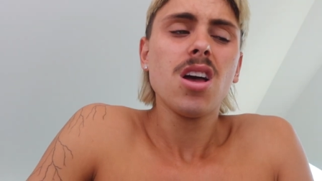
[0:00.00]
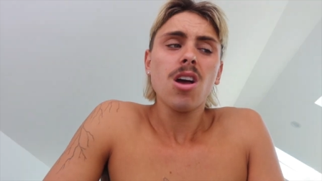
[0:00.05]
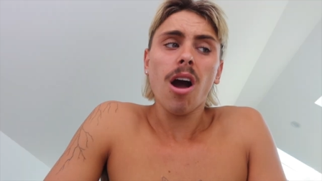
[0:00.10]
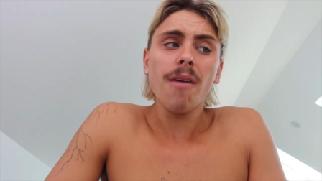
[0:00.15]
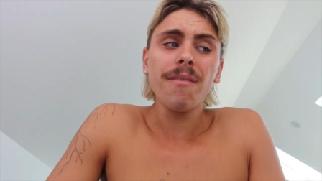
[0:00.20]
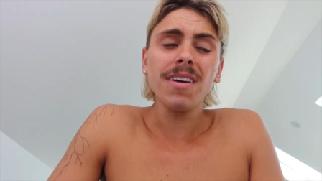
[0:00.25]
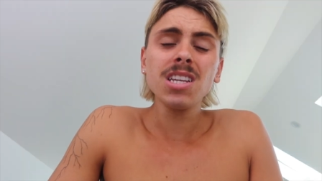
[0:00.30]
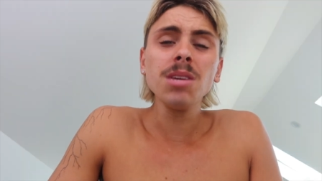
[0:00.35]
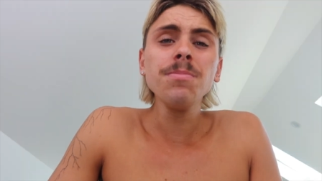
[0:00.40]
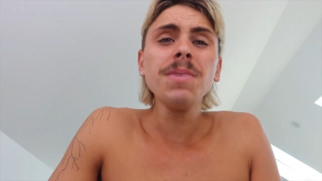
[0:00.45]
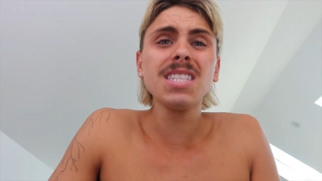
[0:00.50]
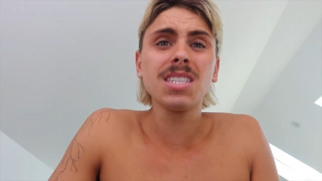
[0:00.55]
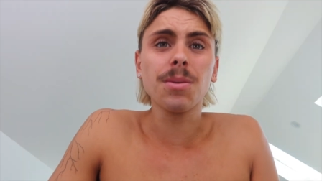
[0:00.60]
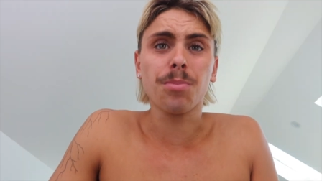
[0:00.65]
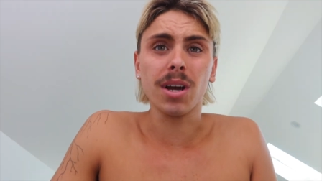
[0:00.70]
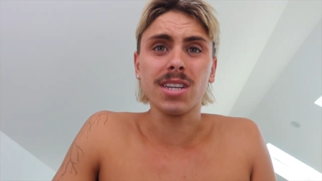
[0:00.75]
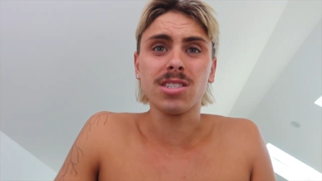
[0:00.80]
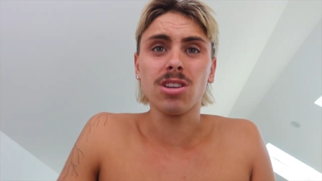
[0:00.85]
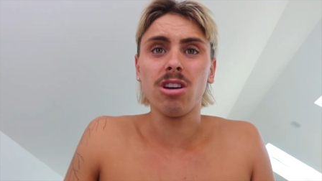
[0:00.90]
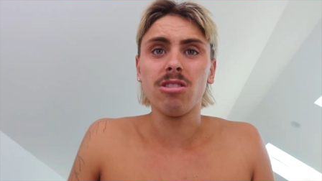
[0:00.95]
I've actually been
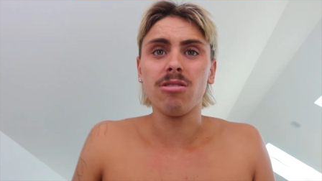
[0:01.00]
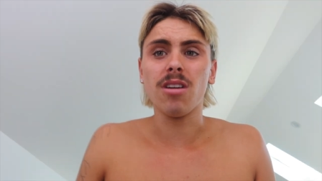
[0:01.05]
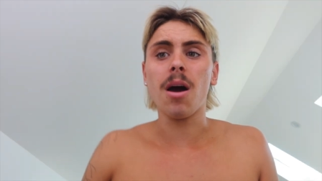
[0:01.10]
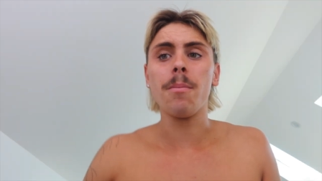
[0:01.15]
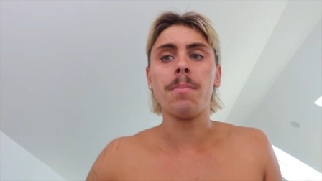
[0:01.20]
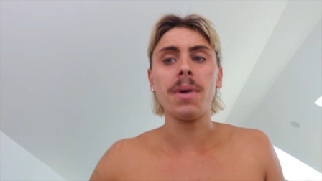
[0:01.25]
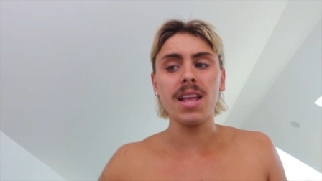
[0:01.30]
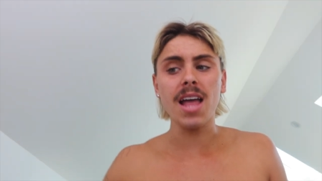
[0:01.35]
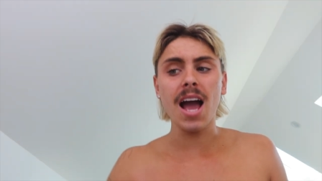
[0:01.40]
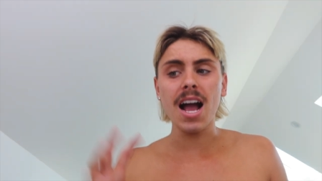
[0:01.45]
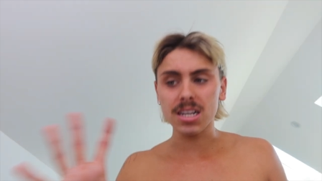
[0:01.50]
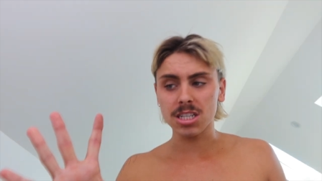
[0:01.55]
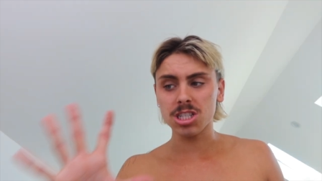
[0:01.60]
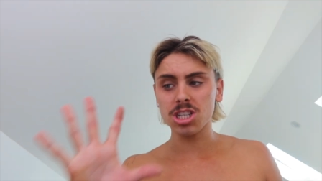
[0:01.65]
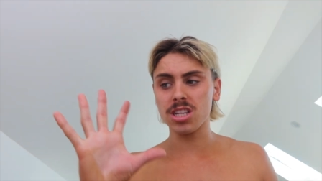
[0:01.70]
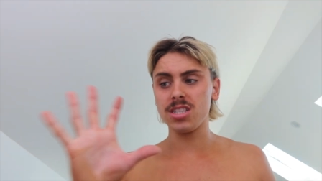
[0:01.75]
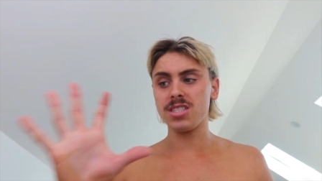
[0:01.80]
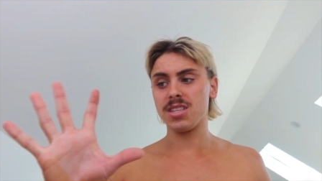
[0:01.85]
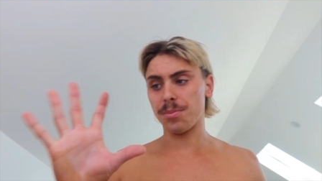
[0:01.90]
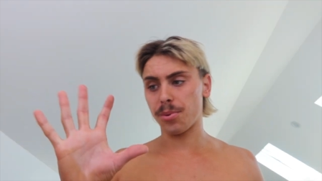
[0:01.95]
depresso. I've been
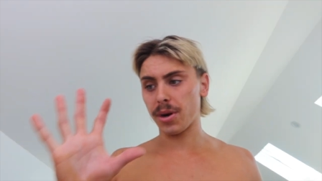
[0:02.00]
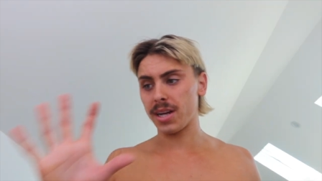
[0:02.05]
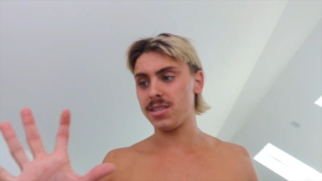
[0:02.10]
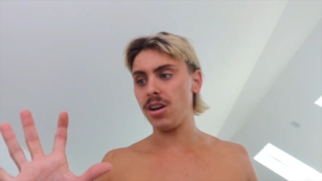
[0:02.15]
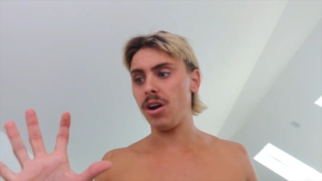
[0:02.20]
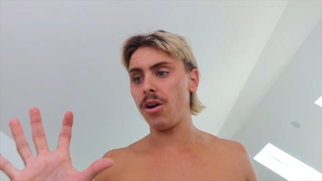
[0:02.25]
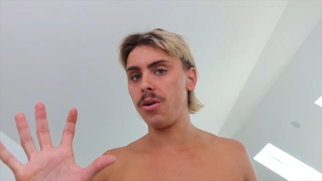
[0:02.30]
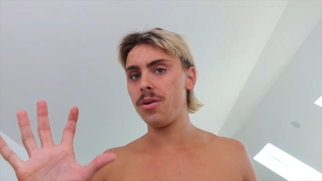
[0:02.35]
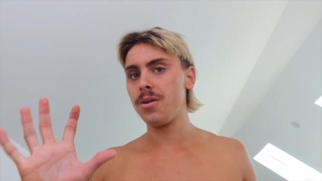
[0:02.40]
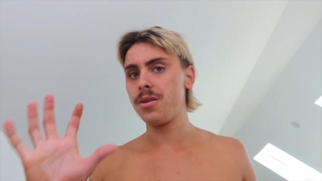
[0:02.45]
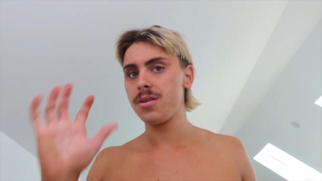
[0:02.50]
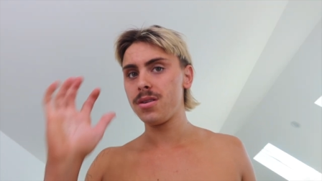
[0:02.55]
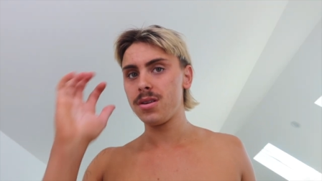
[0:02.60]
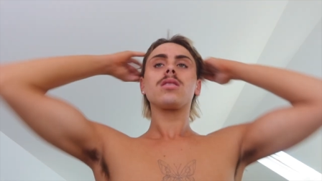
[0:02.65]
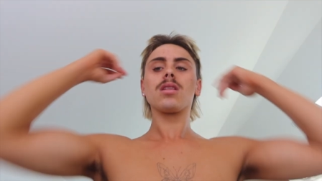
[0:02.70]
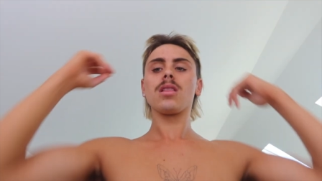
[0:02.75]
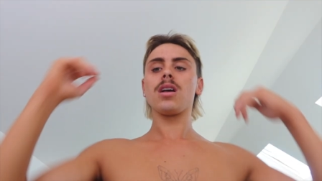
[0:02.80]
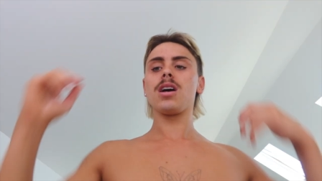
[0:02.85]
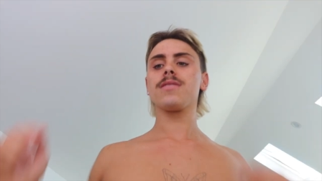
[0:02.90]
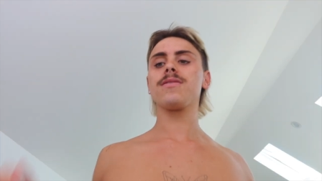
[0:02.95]
actually depresso.
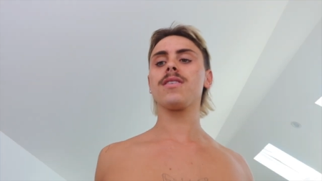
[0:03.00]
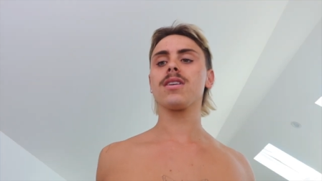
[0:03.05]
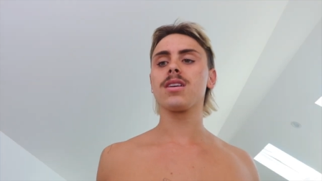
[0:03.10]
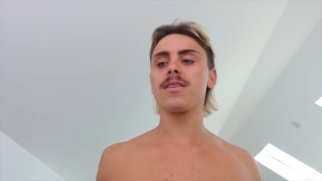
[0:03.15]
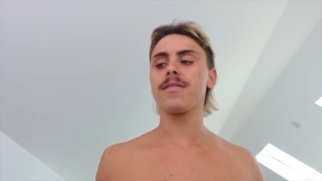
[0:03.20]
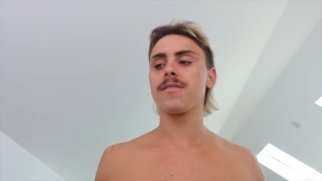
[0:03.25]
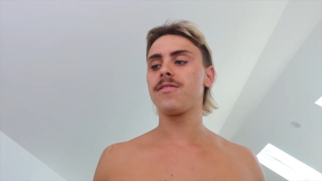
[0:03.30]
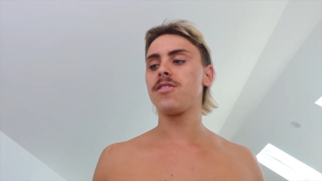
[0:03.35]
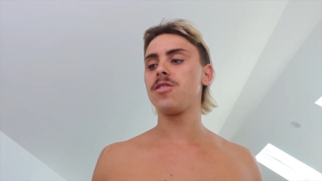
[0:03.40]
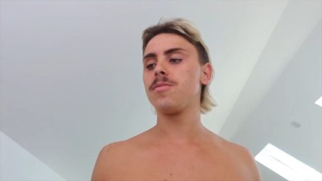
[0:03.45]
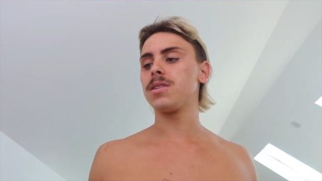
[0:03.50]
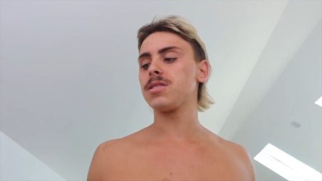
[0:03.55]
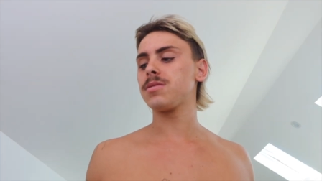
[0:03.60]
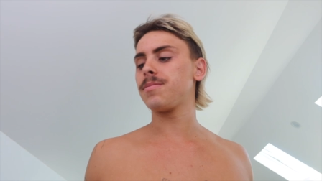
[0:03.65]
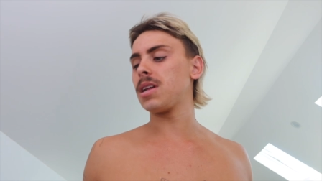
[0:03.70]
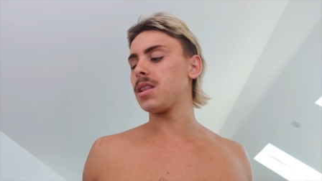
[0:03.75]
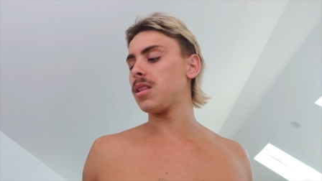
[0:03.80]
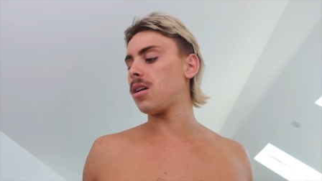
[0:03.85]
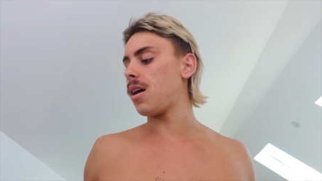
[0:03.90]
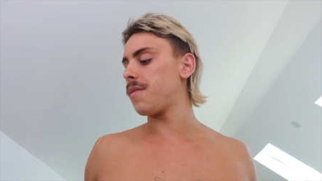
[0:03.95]
The last fucking few months of
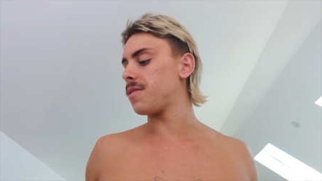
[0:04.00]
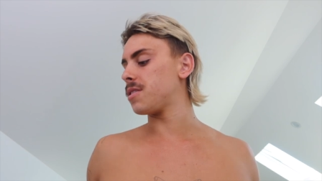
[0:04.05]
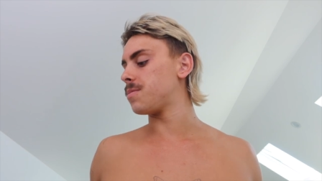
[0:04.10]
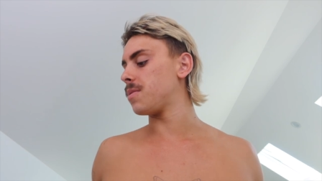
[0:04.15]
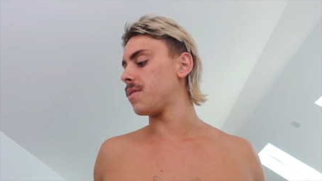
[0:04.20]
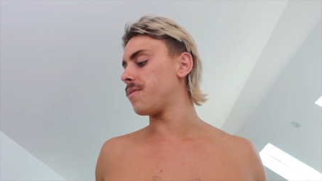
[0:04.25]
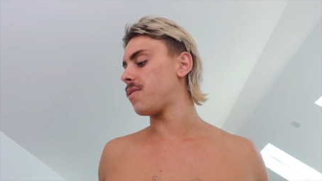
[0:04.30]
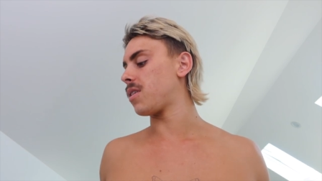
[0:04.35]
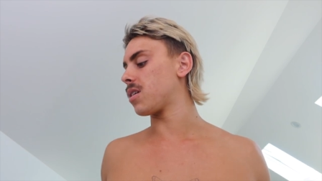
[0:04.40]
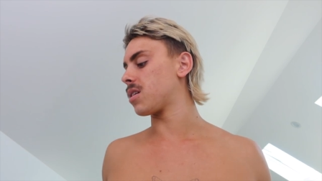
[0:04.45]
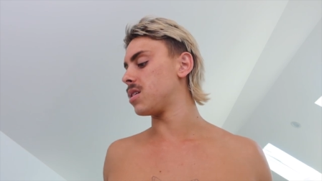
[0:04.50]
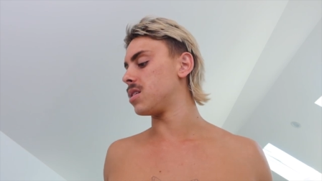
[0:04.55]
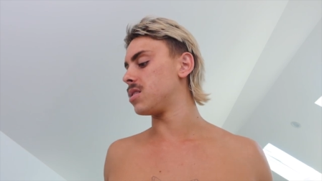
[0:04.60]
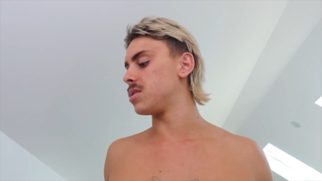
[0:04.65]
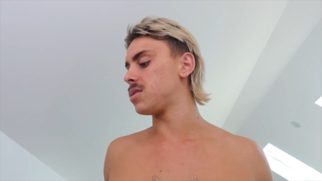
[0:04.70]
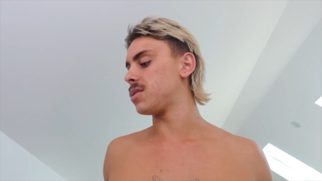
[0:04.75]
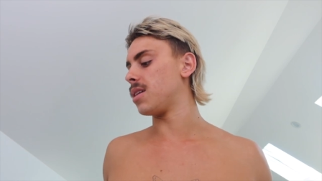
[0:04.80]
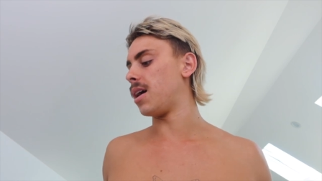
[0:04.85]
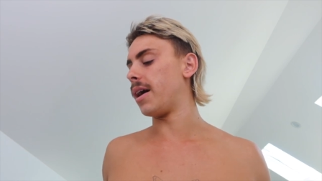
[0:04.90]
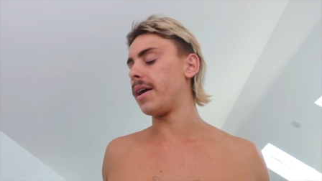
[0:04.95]
my life has been fucking
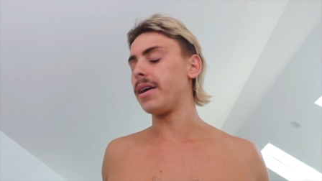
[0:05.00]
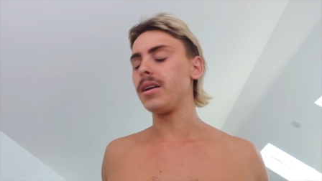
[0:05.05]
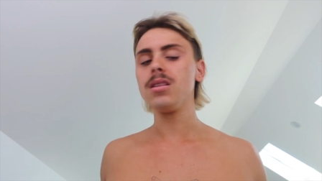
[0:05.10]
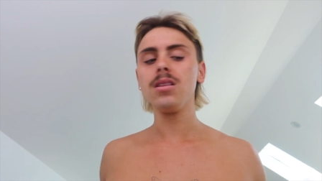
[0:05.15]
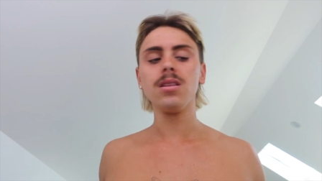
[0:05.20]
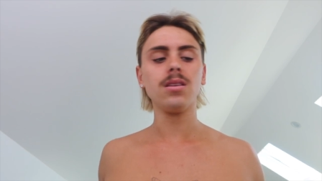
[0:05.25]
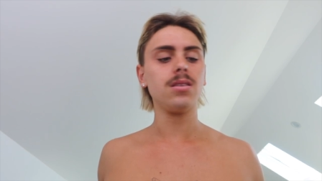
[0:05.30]
insane.